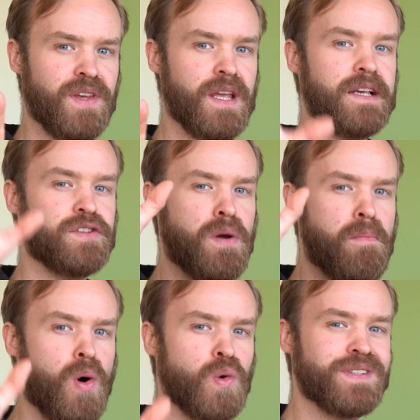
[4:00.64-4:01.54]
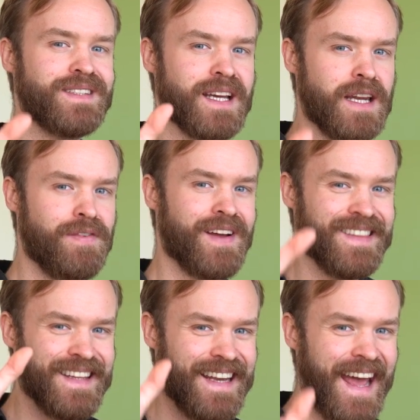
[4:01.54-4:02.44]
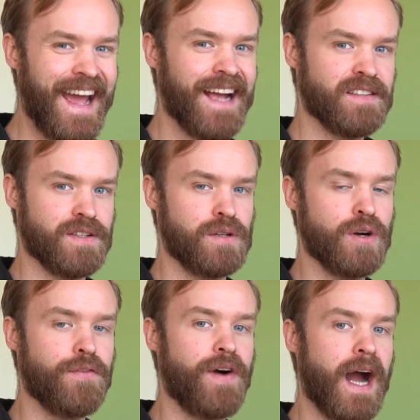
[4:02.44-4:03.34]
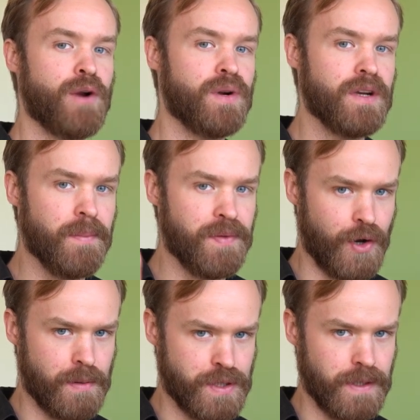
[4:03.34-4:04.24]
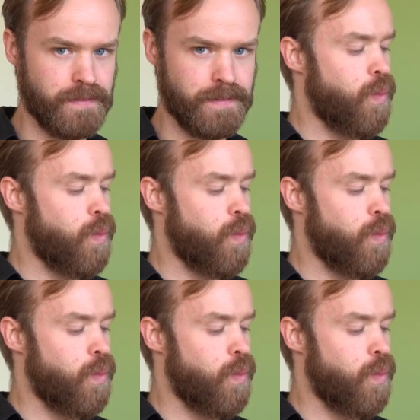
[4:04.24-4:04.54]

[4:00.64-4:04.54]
C is the most significant enhancer of iron absorption.